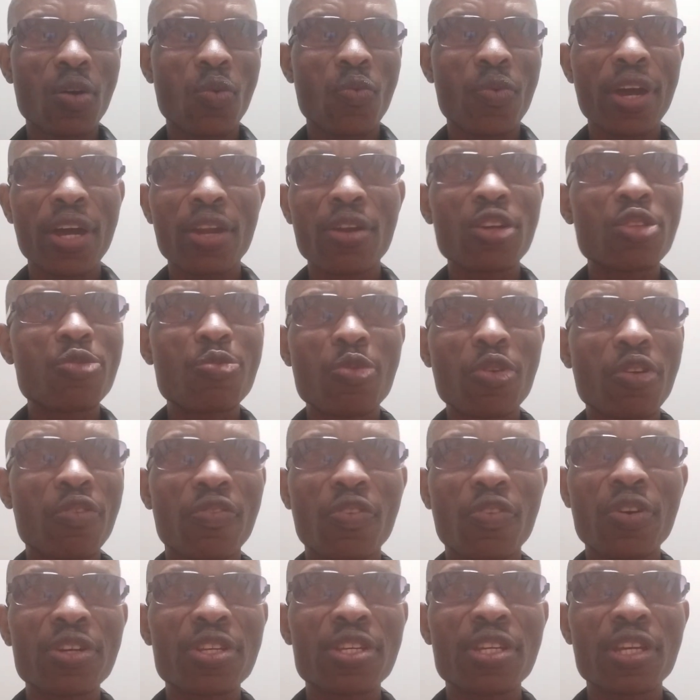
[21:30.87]
We are not
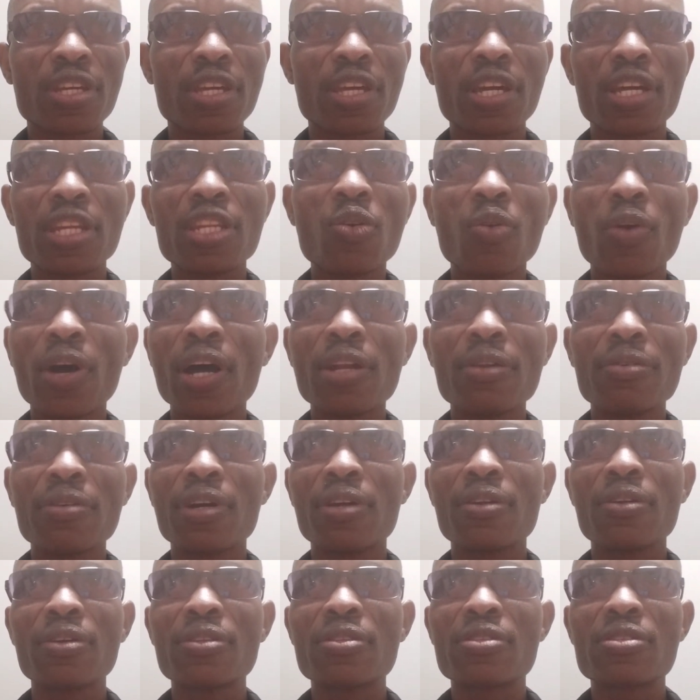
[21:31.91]
provoking anyone. We
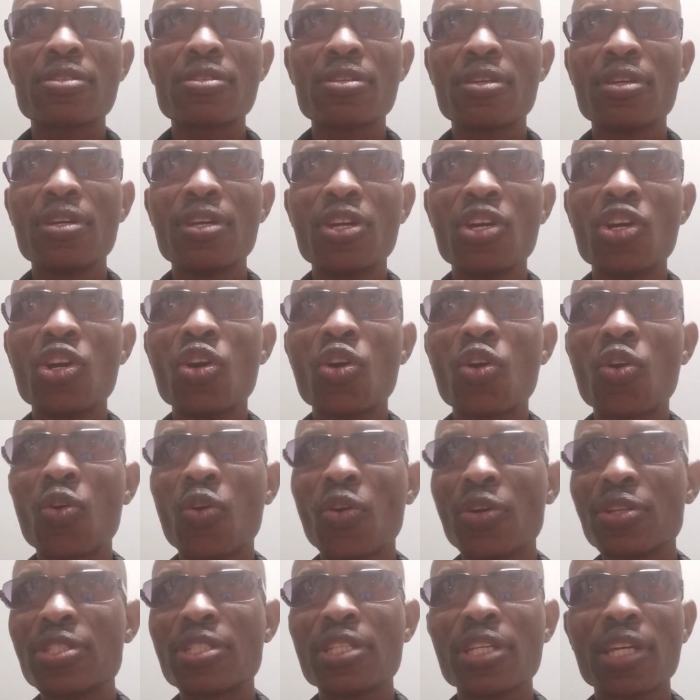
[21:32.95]
are not
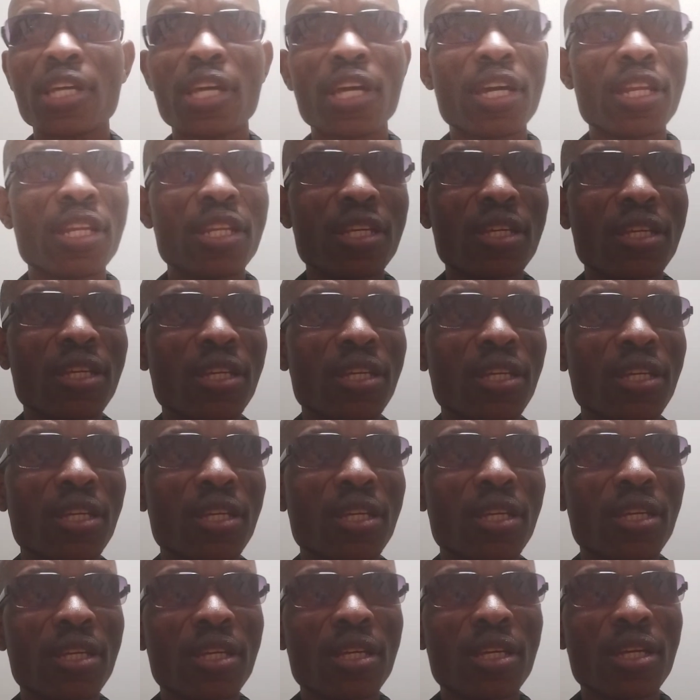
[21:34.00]
causing any
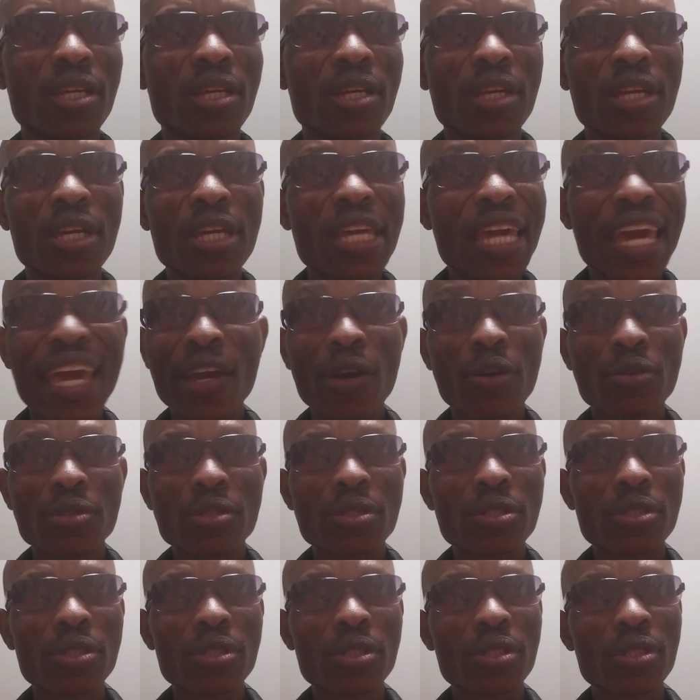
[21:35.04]

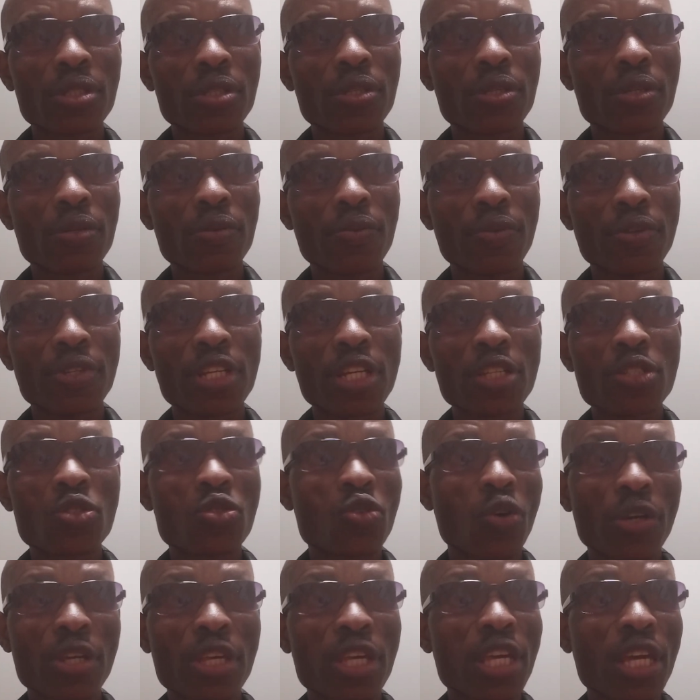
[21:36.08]
chaos. We're just
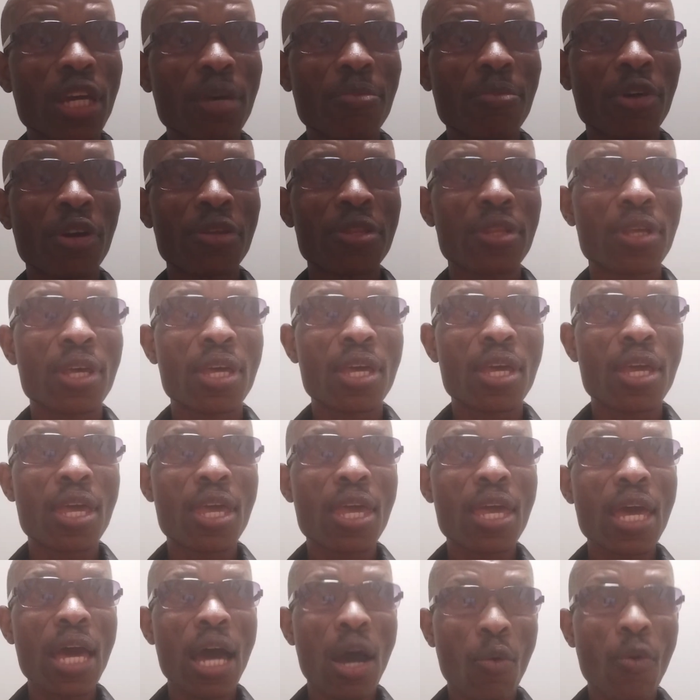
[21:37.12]
talking about
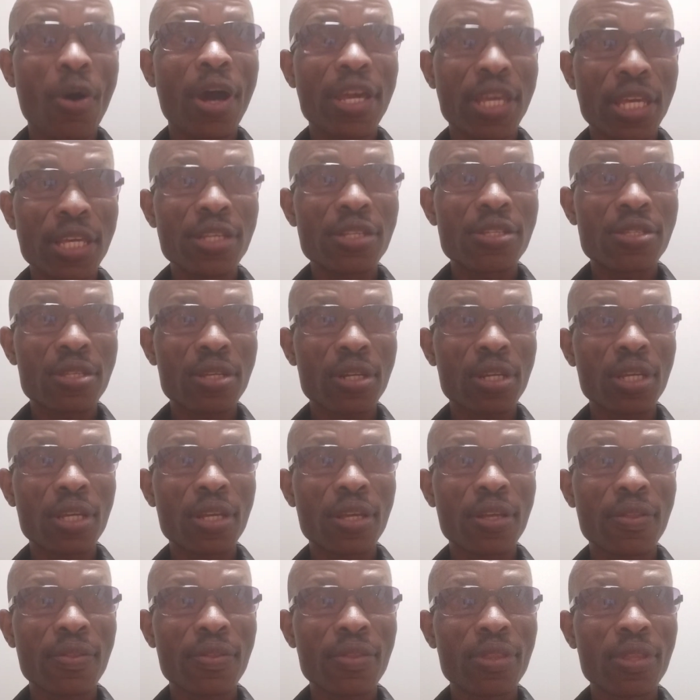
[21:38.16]
our
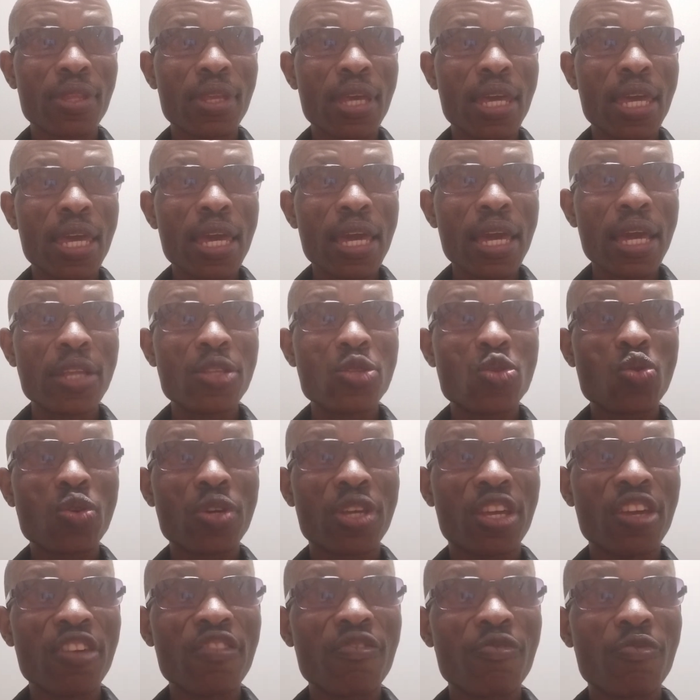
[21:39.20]
history and to
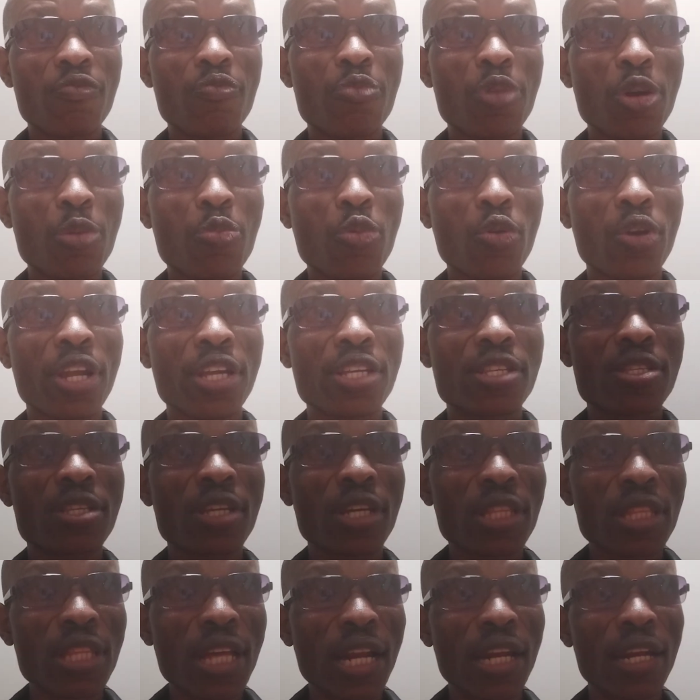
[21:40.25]
give people a
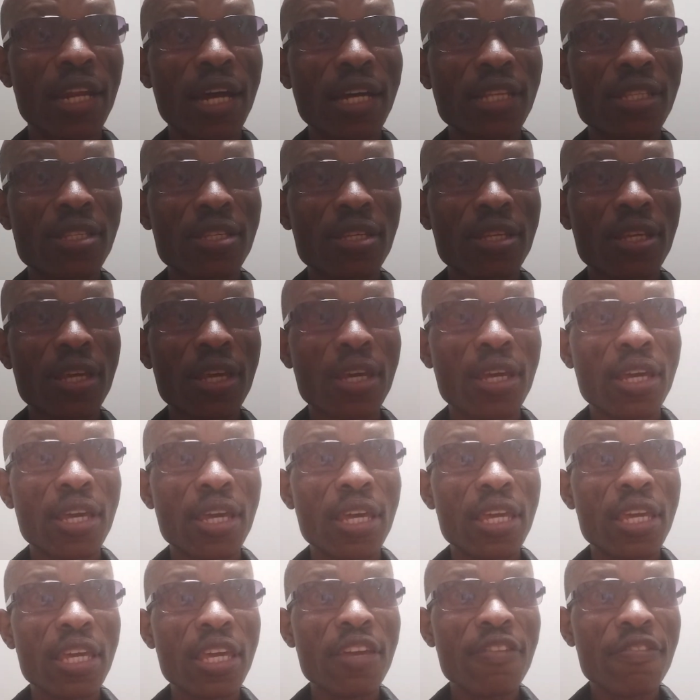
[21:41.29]
signal that
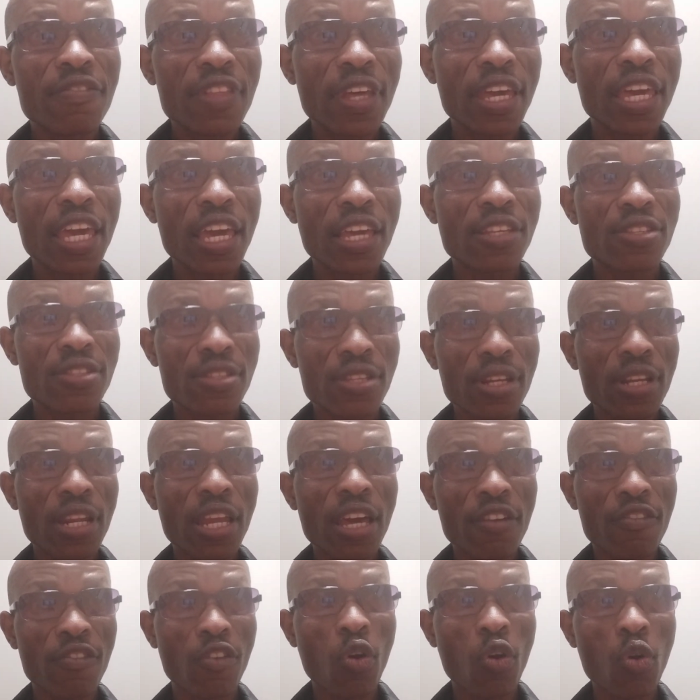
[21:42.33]
if they still
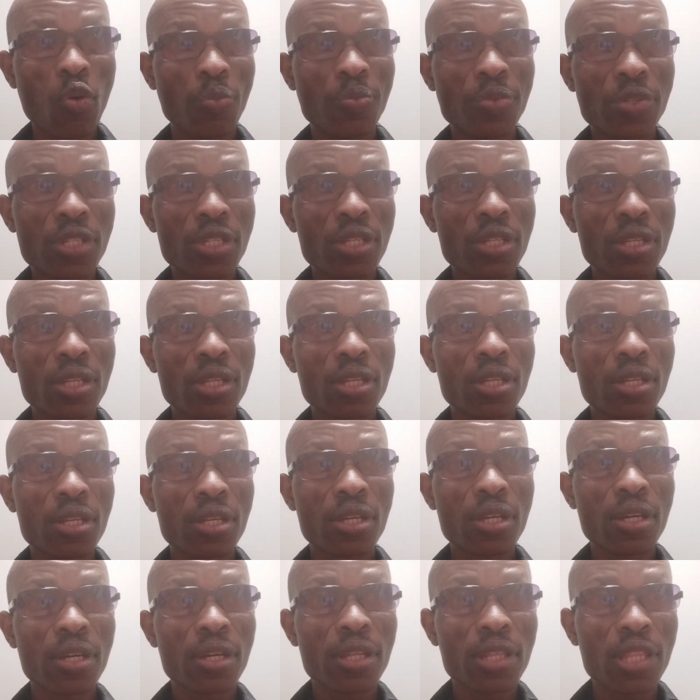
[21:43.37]
have hopes,
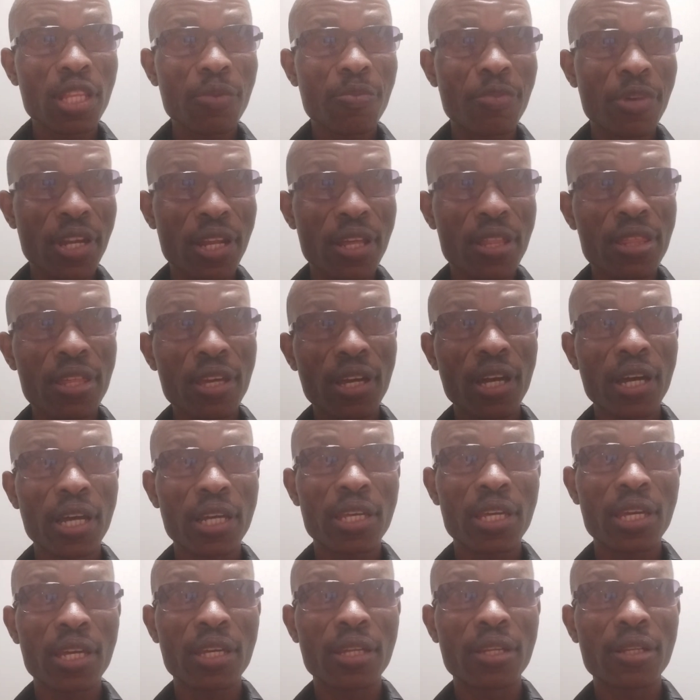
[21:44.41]
they better think
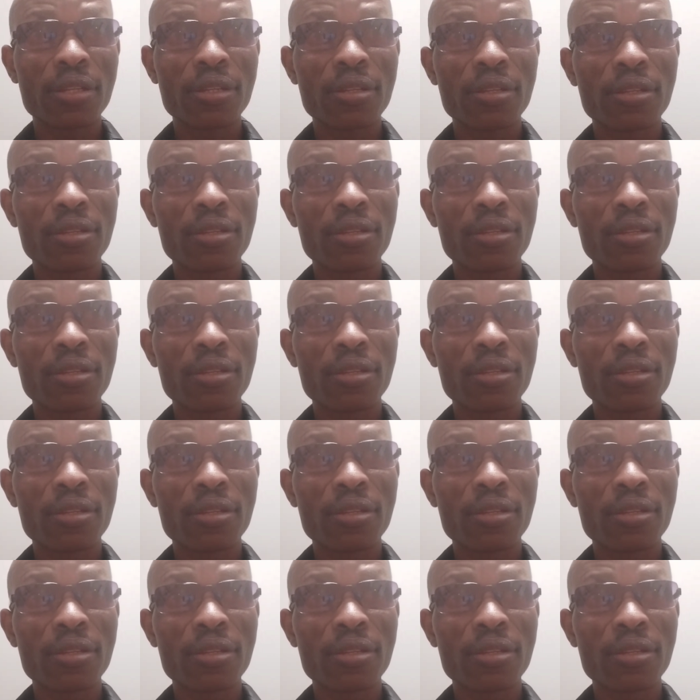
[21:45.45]
again.